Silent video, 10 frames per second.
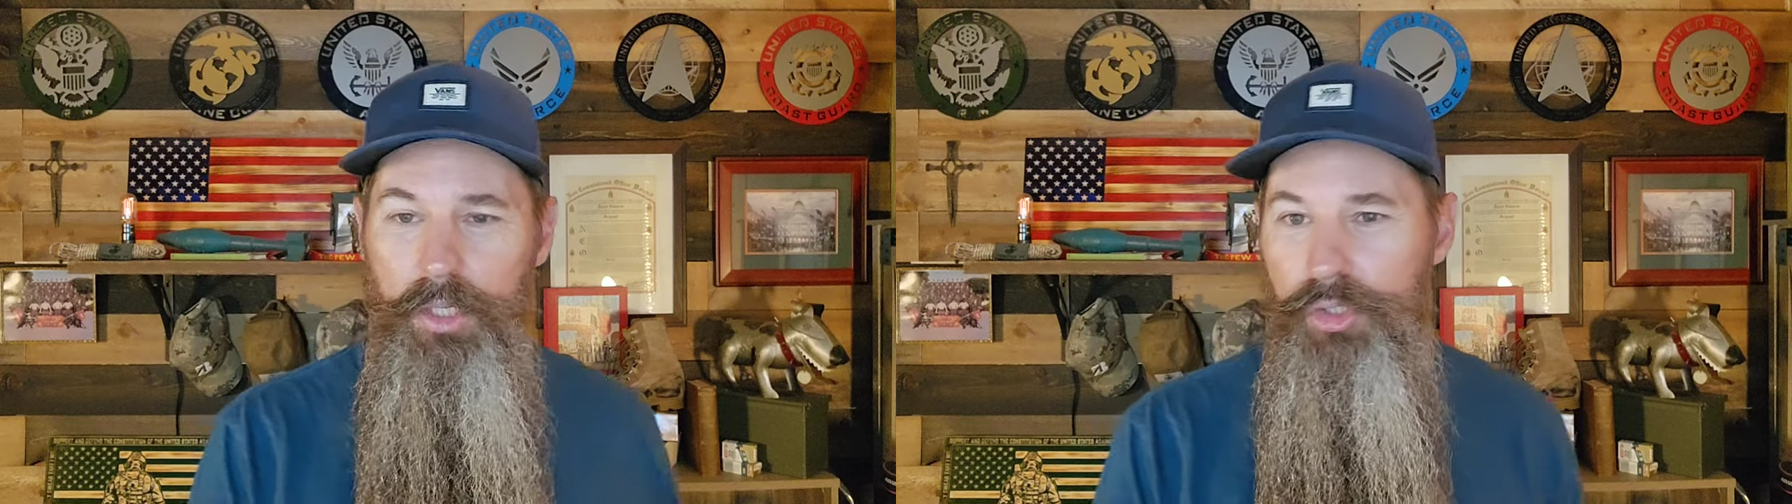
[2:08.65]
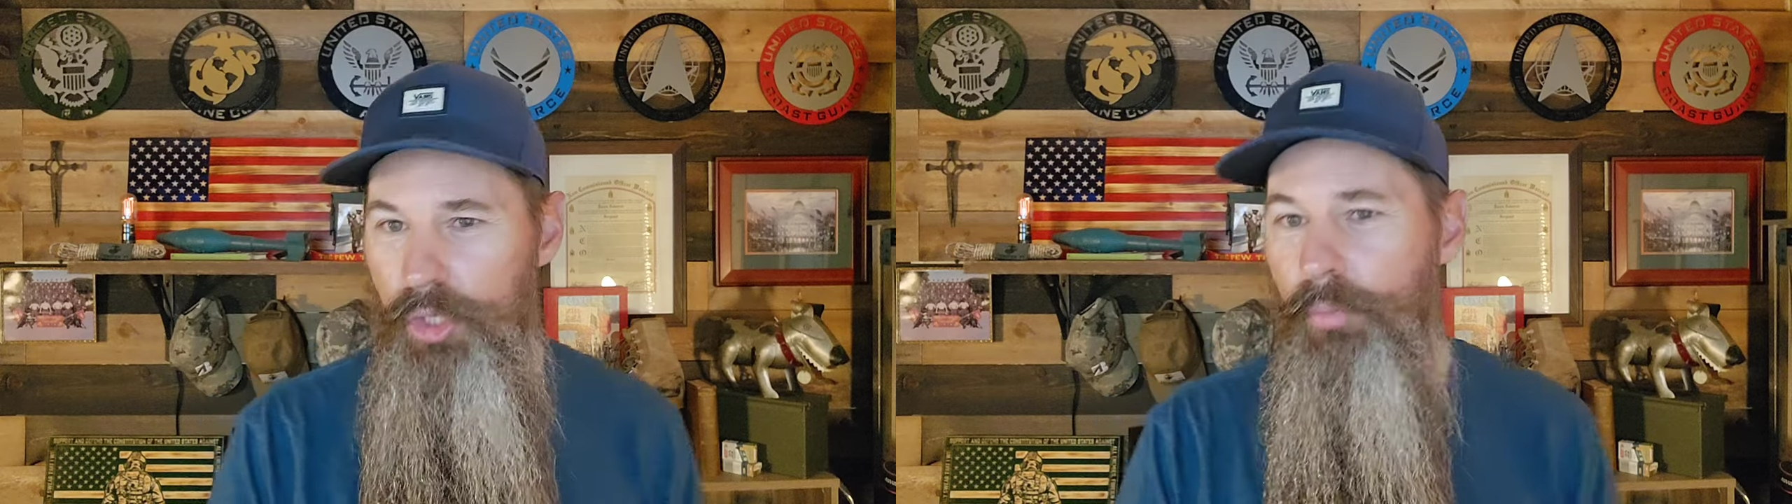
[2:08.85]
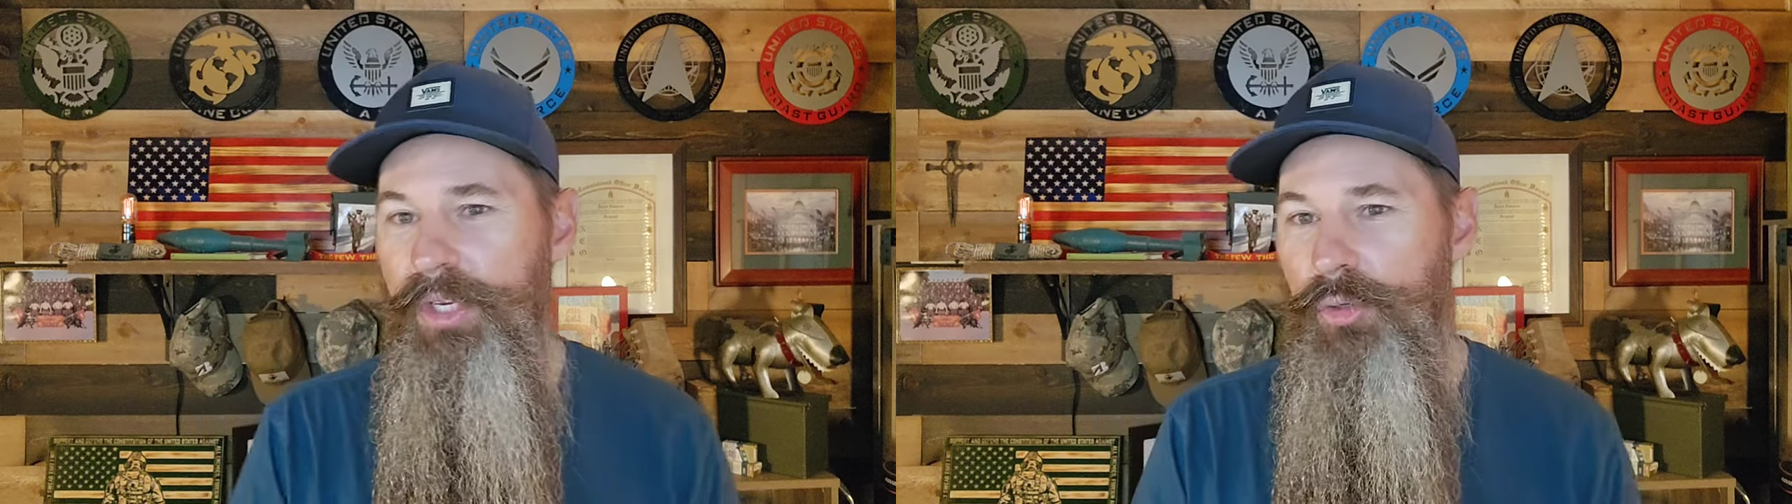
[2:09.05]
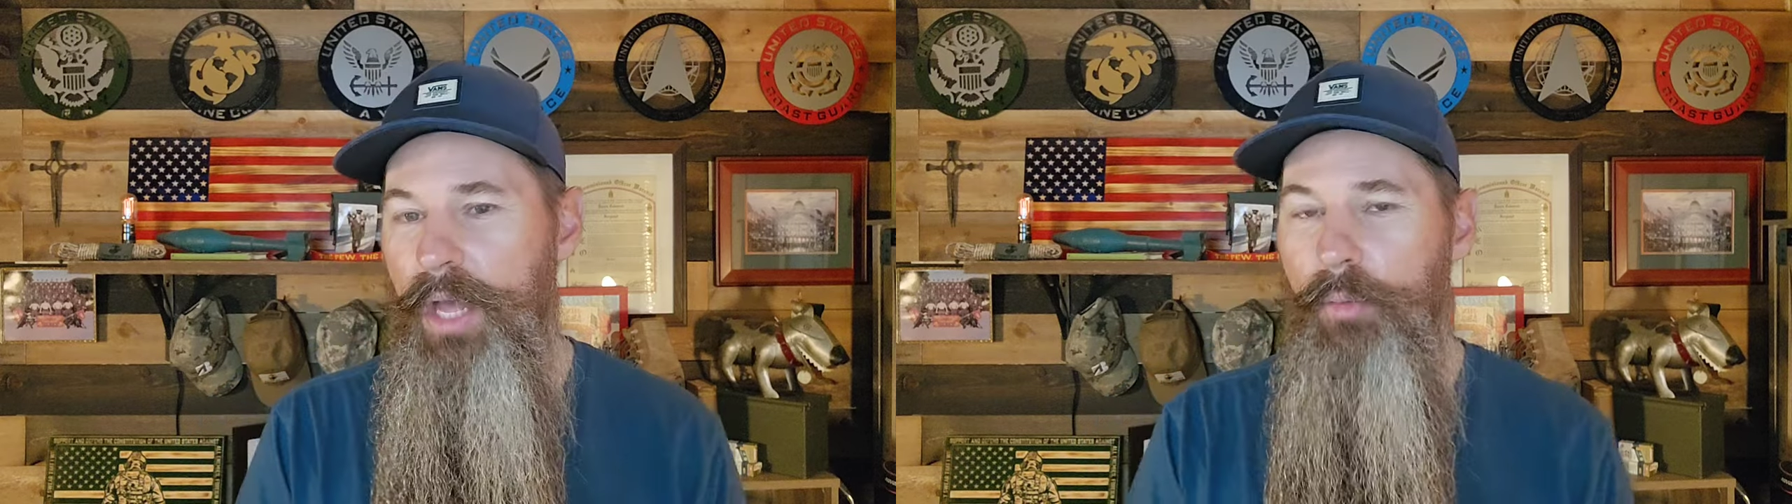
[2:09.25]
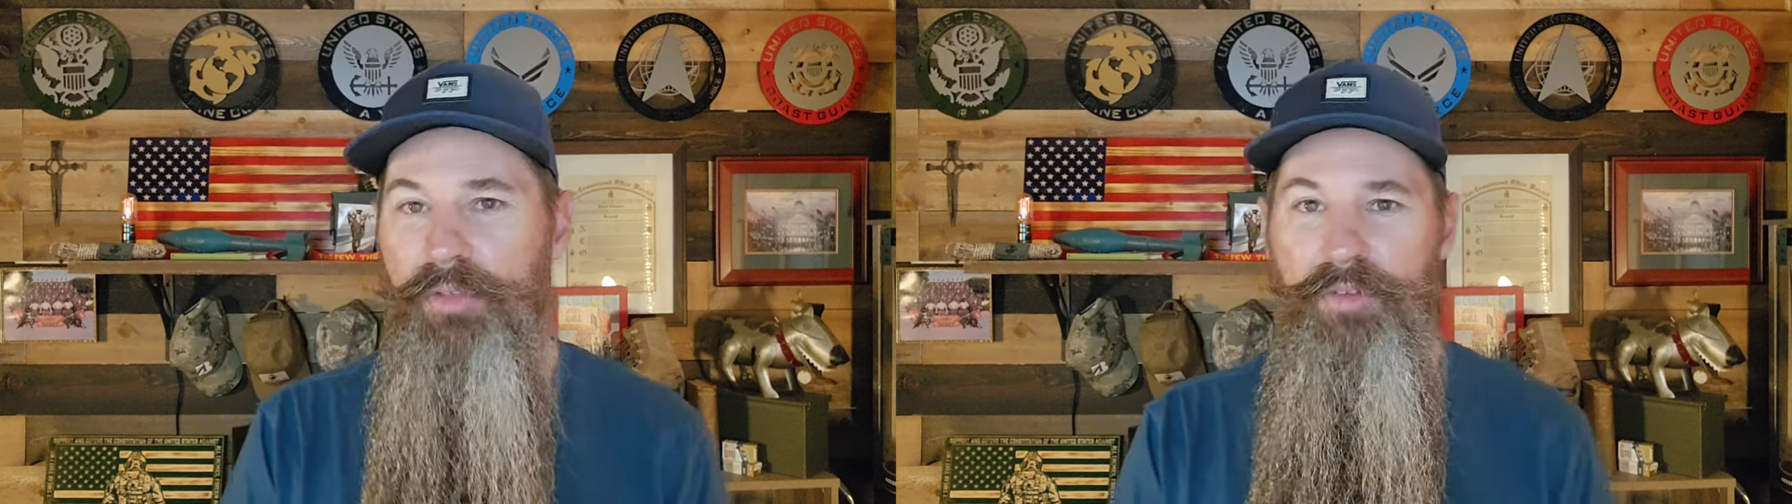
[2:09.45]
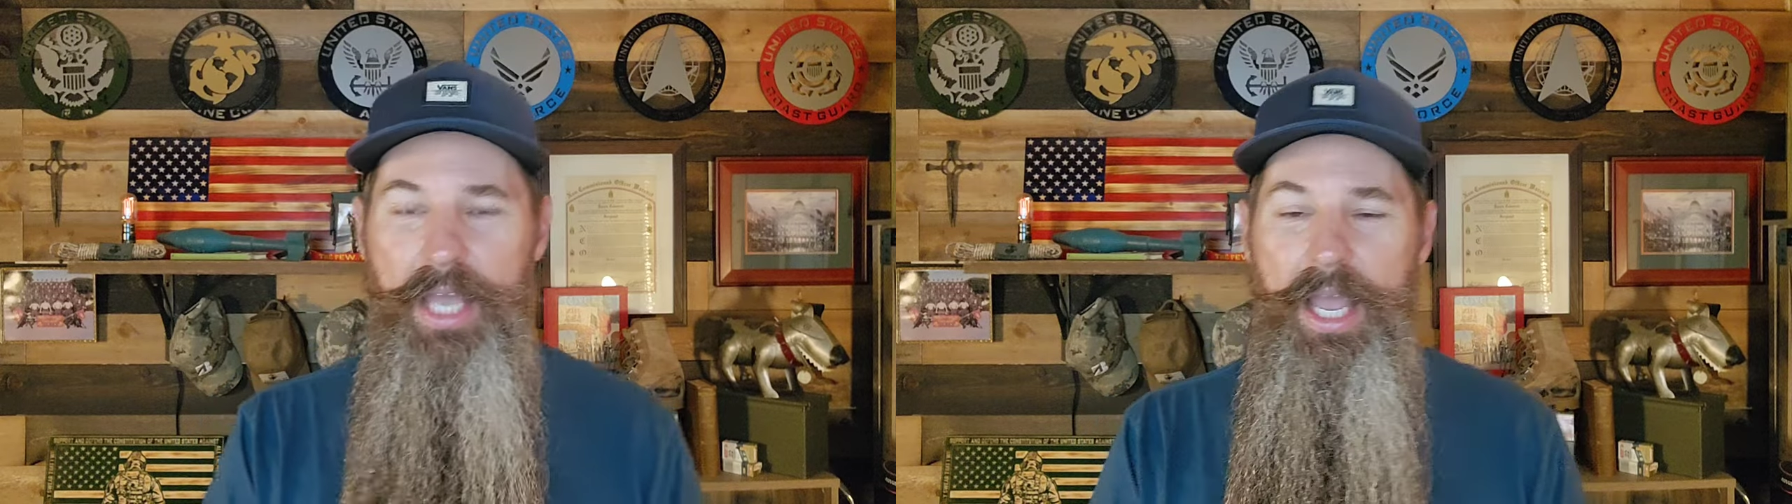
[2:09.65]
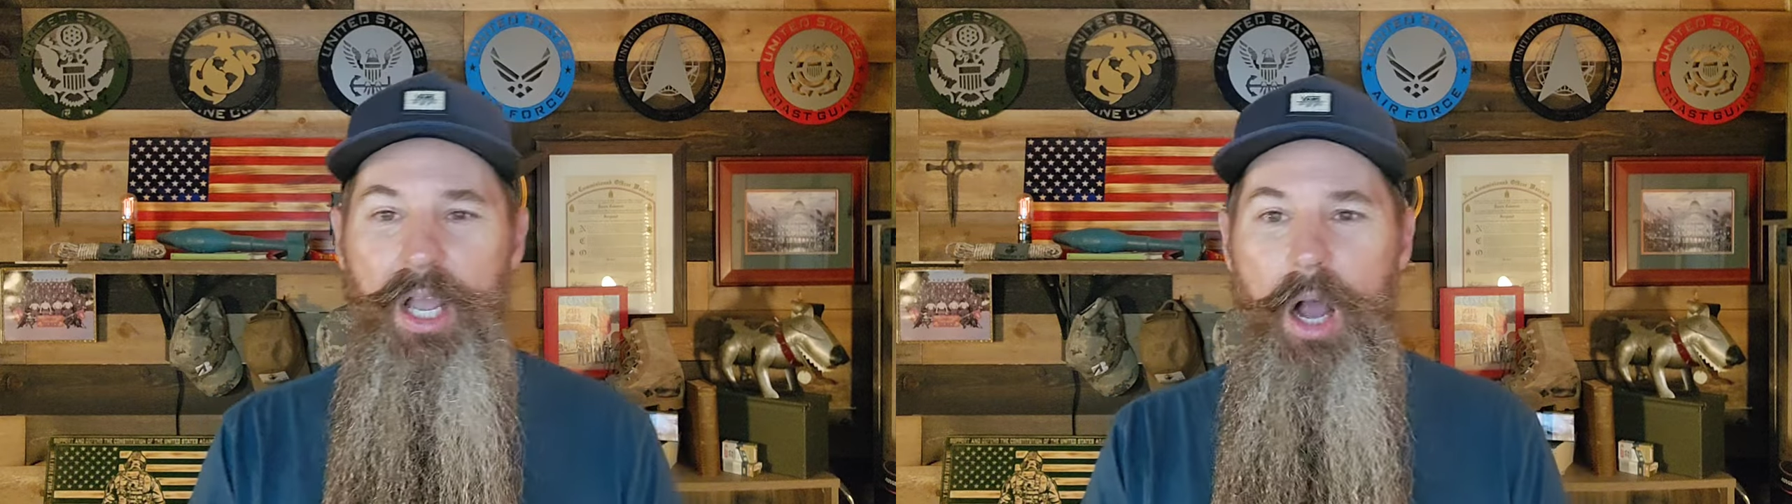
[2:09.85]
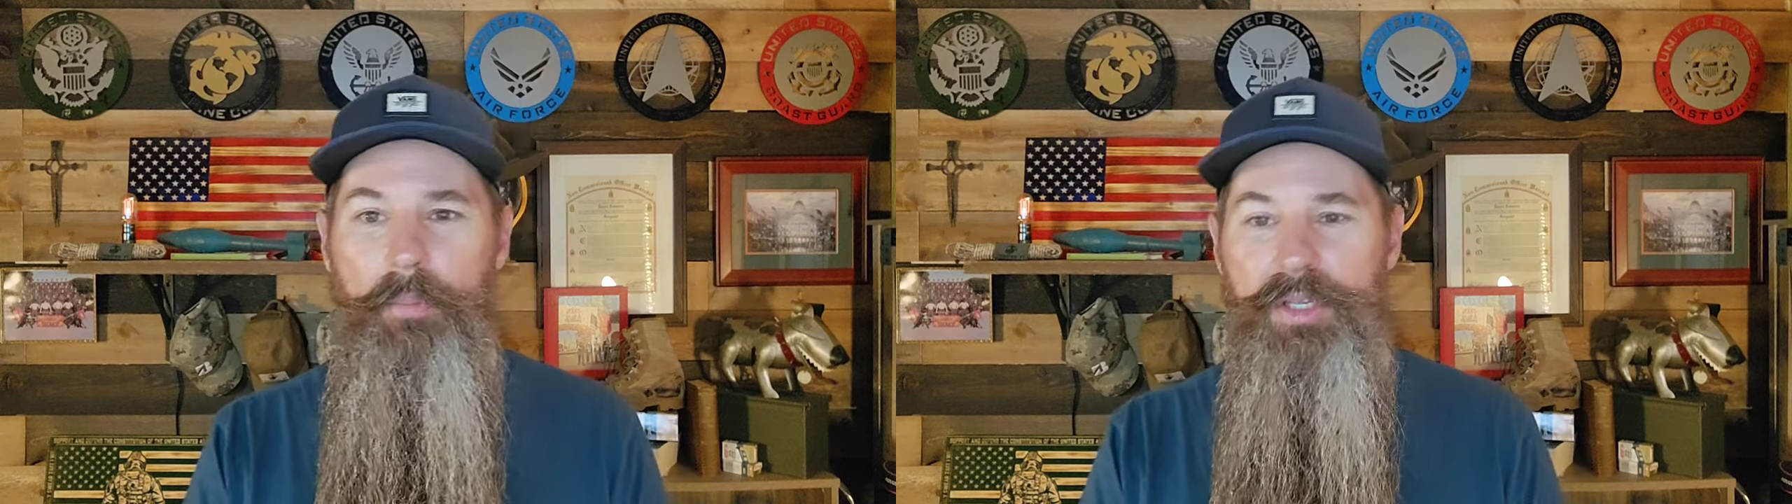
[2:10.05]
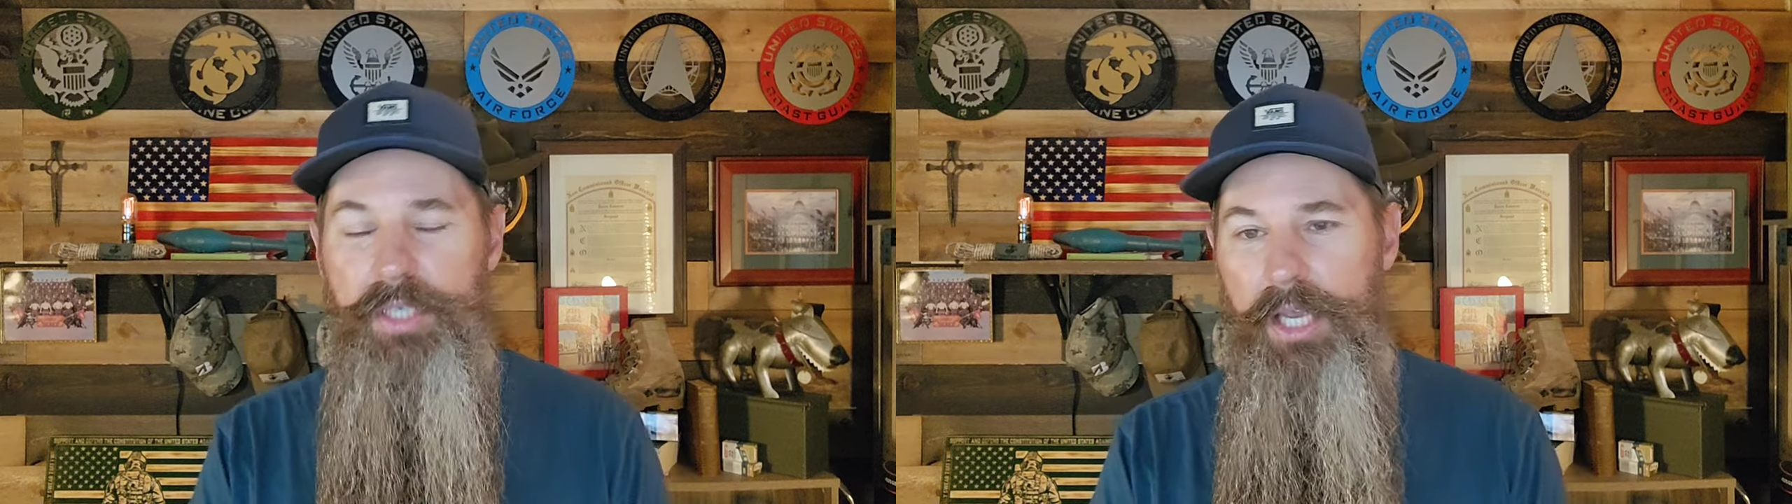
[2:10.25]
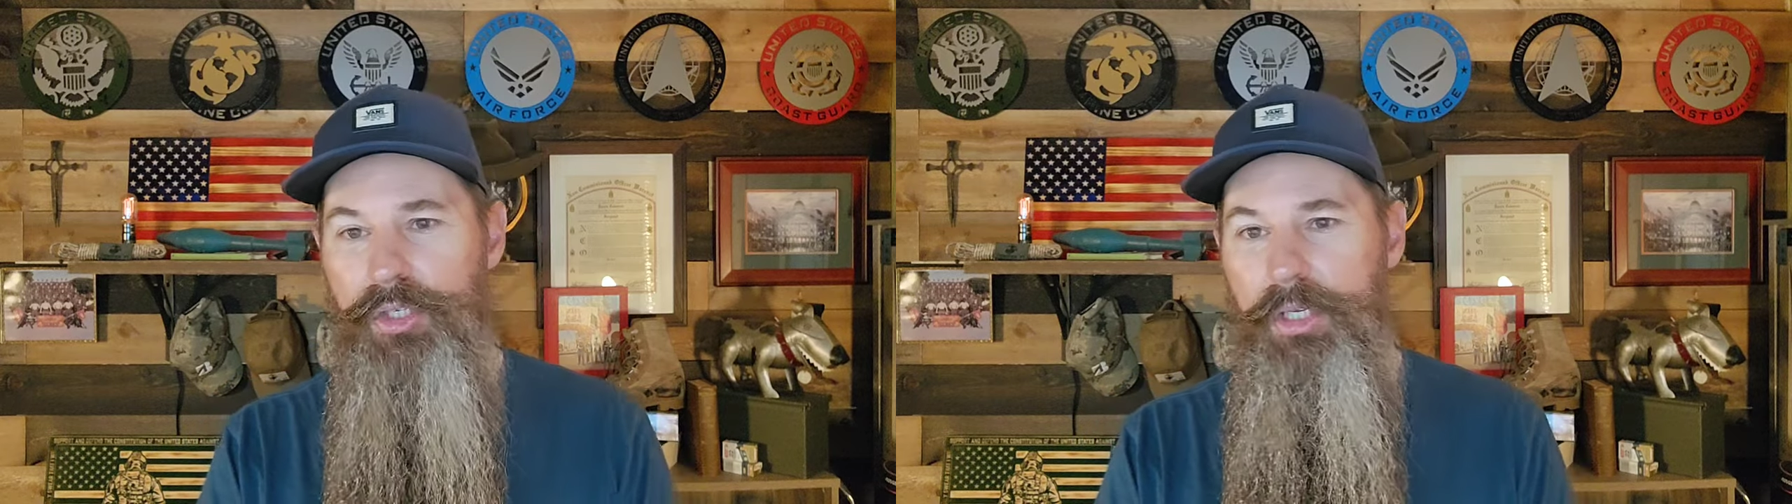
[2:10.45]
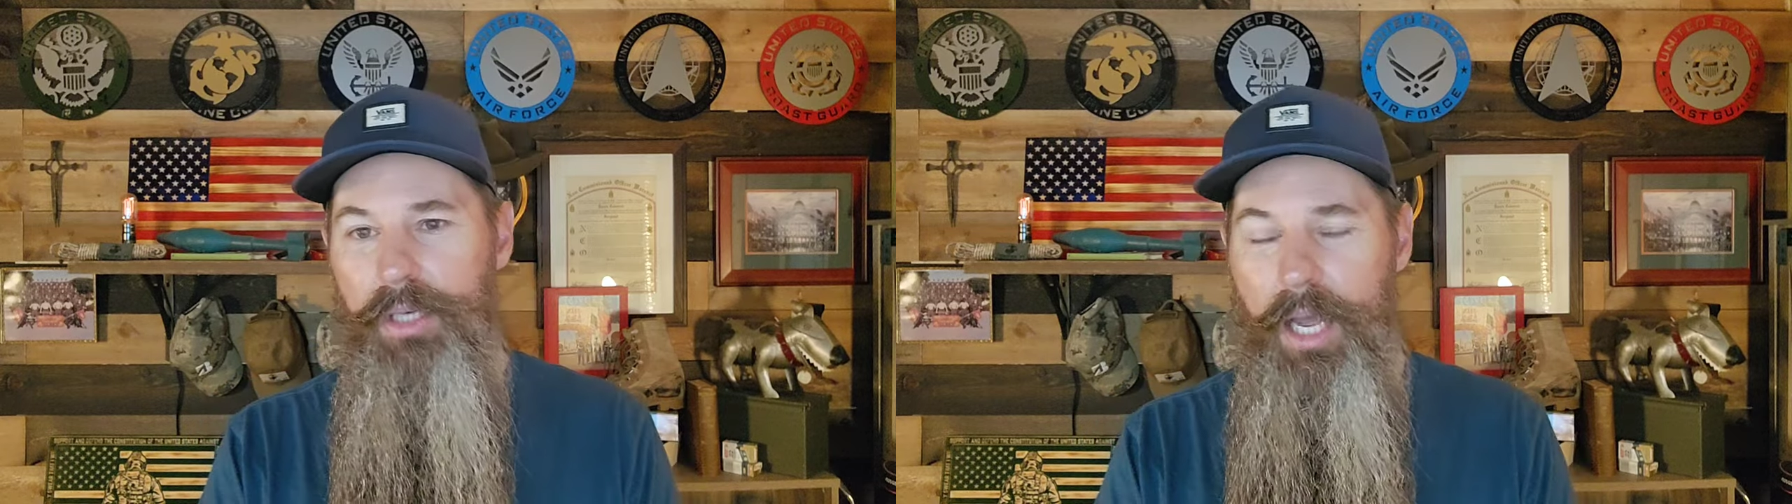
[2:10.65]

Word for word: Shouldn't we do that with VA compensation?